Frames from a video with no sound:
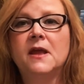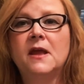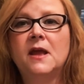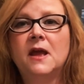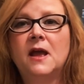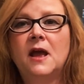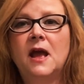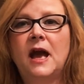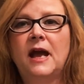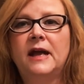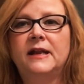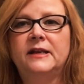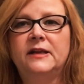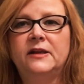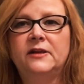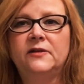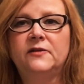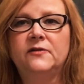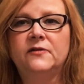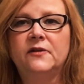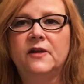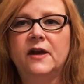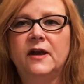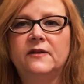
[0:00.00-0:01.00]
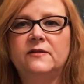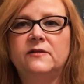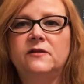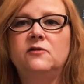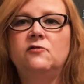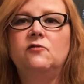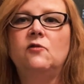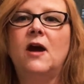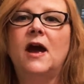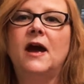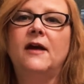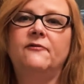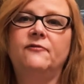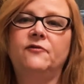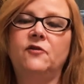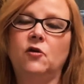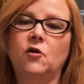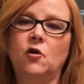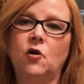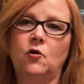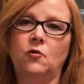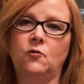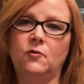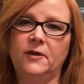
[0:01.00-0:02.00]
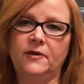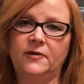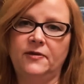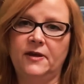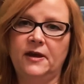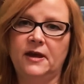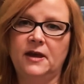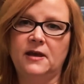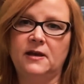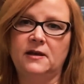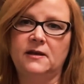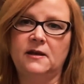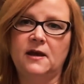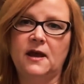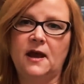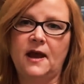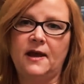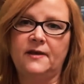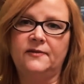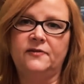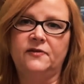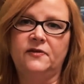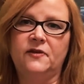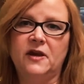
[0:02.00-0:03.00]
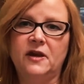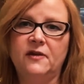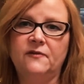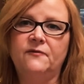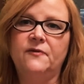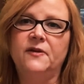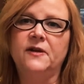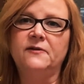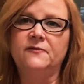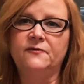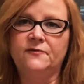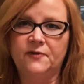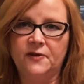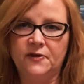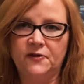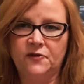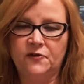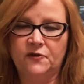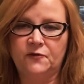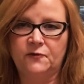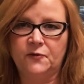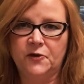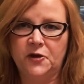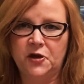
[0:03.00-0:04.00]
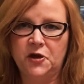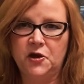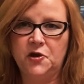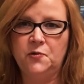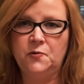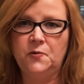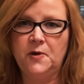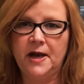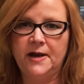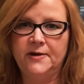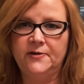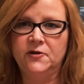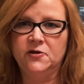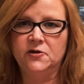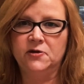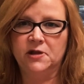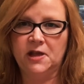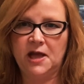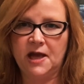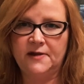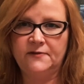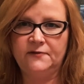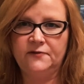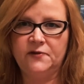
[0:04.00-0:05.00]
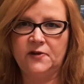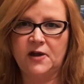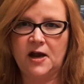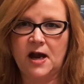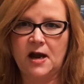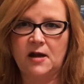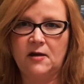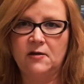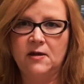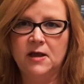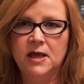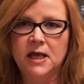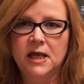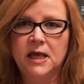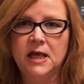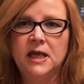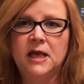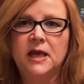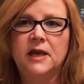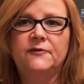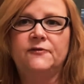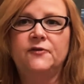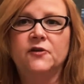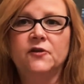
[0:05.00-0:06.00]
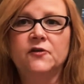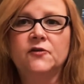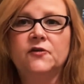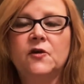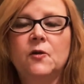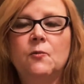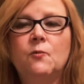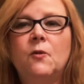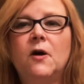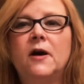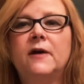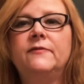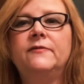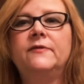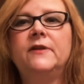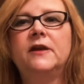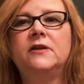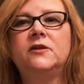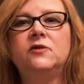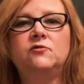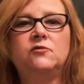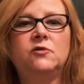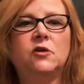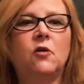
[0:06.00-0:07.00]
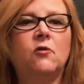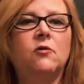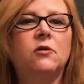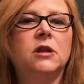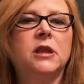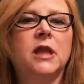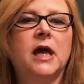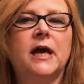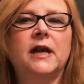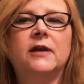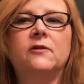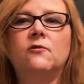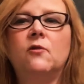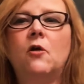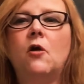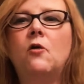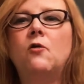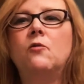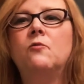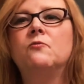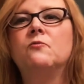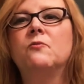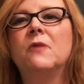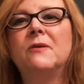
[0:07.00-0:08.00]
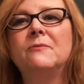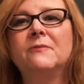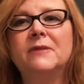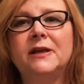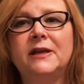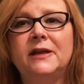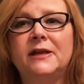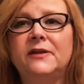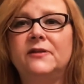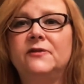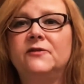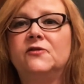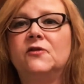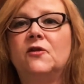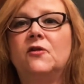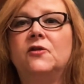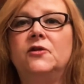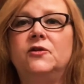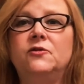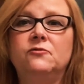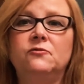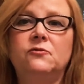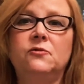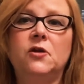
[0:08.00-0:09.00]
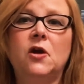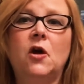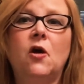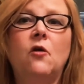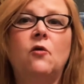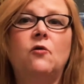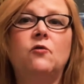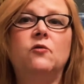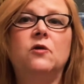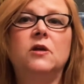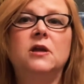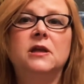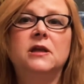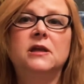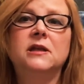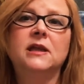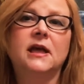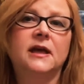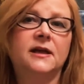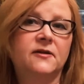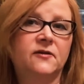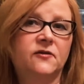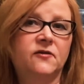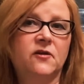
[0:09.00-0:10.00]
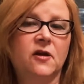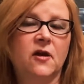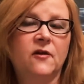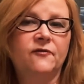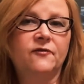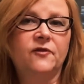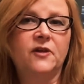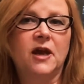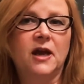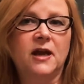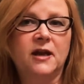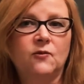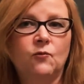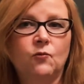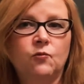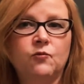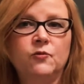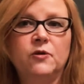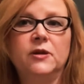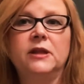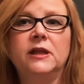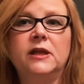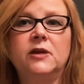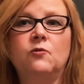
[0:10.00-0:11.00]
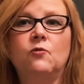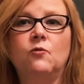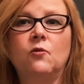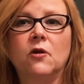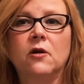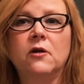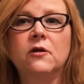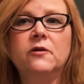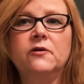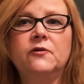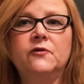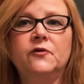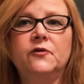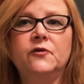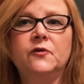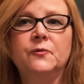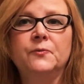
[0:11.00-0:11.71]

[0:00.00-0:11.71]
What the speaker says: And he said, you have to go within and see if it fits for you and your lifestyle. If you're someone that you know a lot of home remedies, or you know like stuff that really works,